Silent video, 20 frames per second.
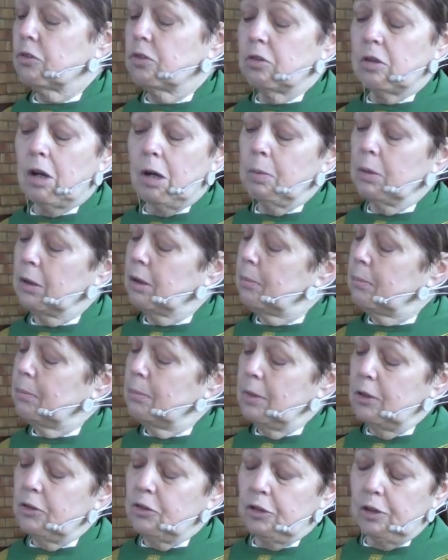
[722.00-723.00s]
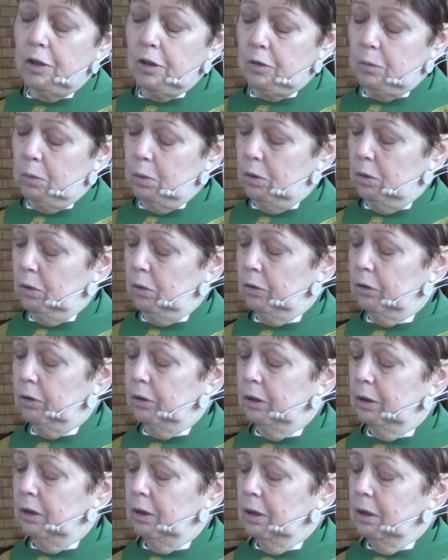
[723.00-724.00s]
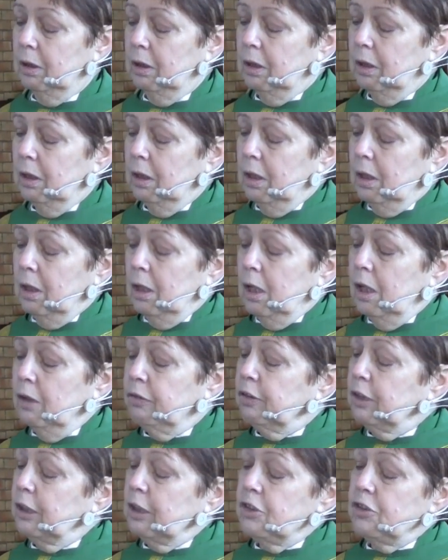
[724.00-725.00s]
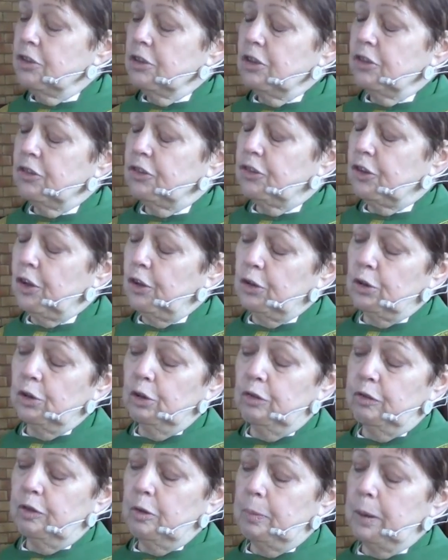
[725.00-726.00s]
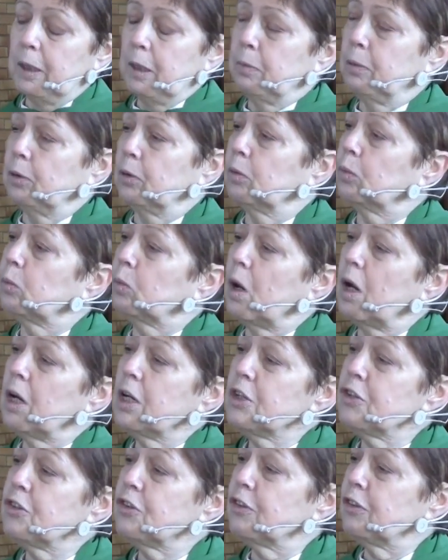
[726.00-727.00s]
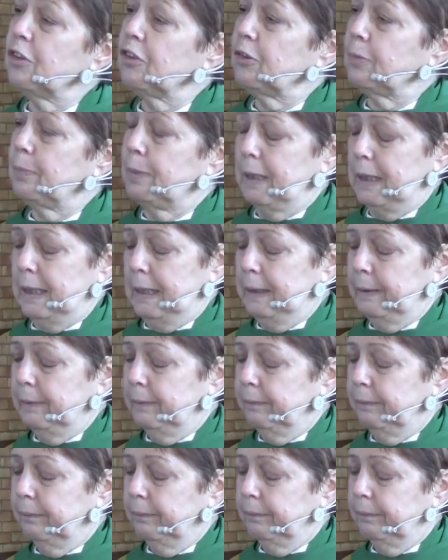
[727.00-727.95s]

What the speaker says: the trouble and misery of the world. If religion is so good for people, why should this be?